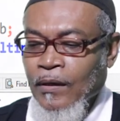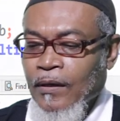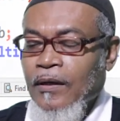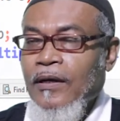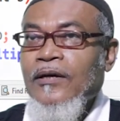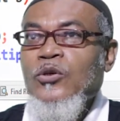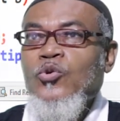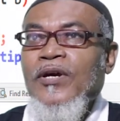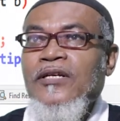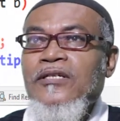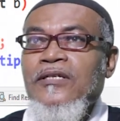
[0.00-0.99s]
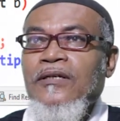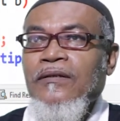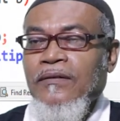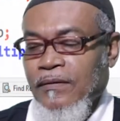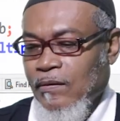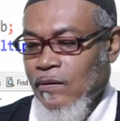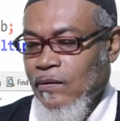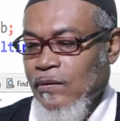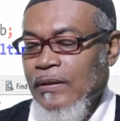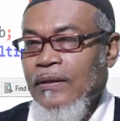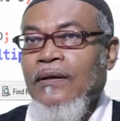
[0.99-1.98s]
and 20,
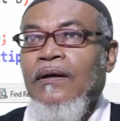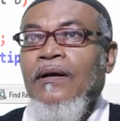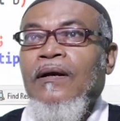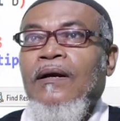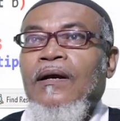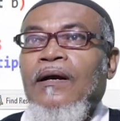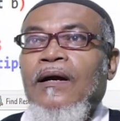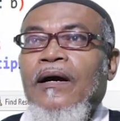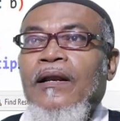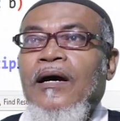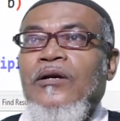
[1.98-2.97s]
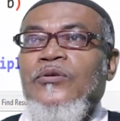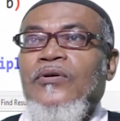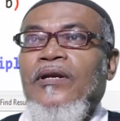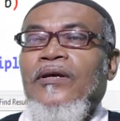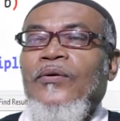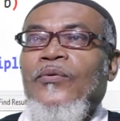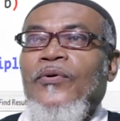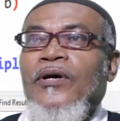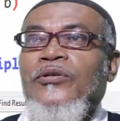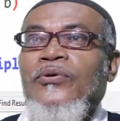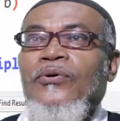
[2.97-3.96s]
and actually we
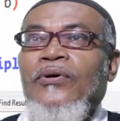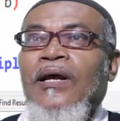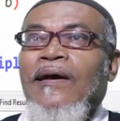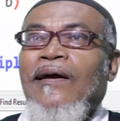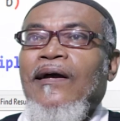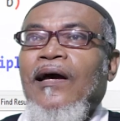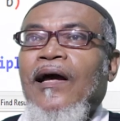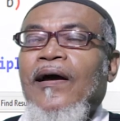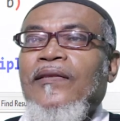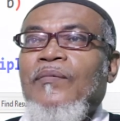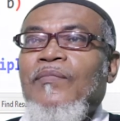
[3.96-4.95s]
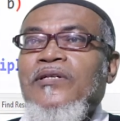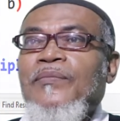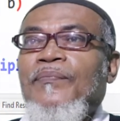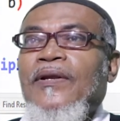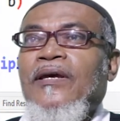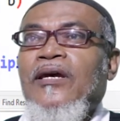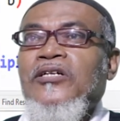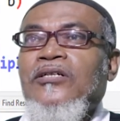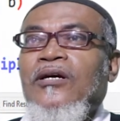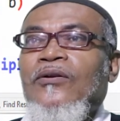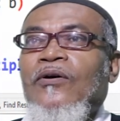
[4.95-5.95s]
are told the
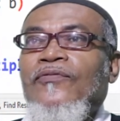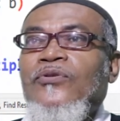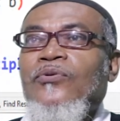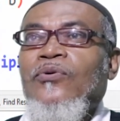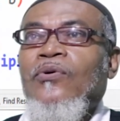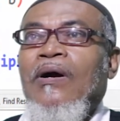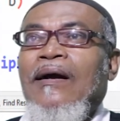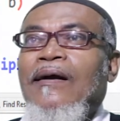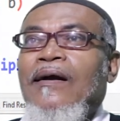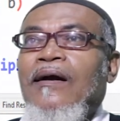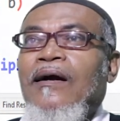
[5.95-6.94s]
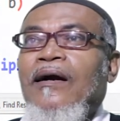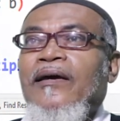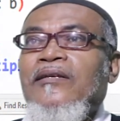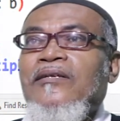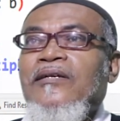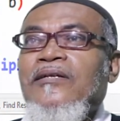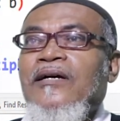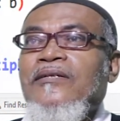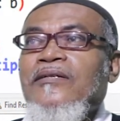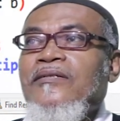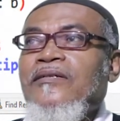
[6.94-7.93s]
multiplication of two
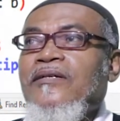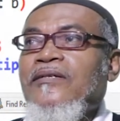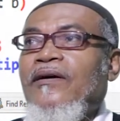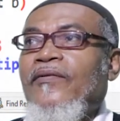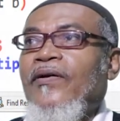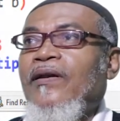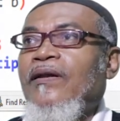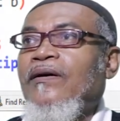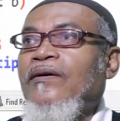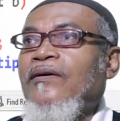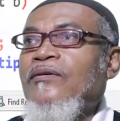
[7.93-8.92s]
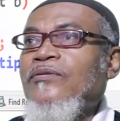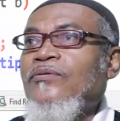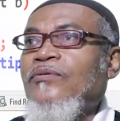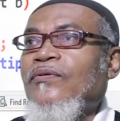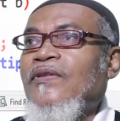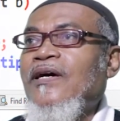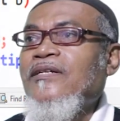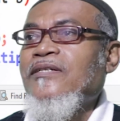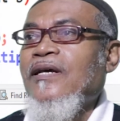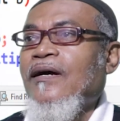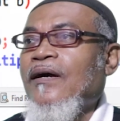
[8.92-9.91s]
integers is 600. So
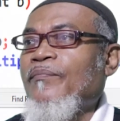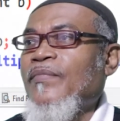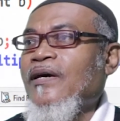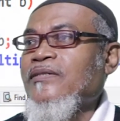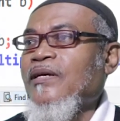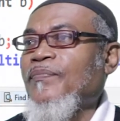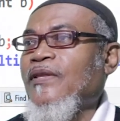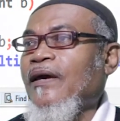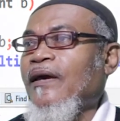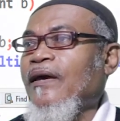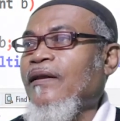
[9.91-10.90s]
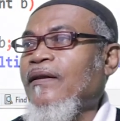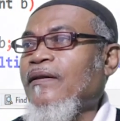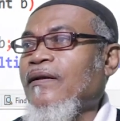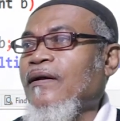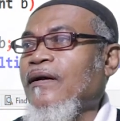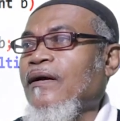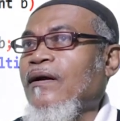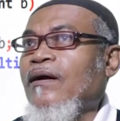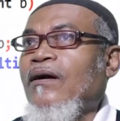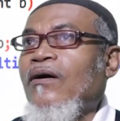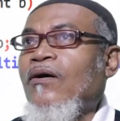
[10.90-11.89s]
that makes up the end
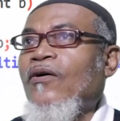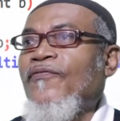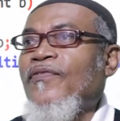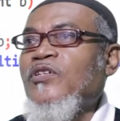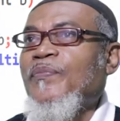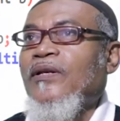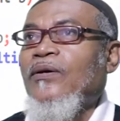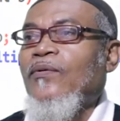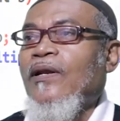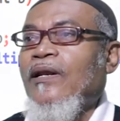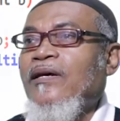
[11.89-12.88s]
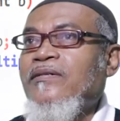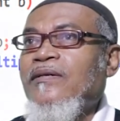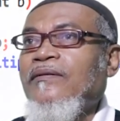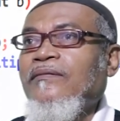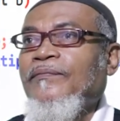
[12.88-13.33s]
of this particular lesson.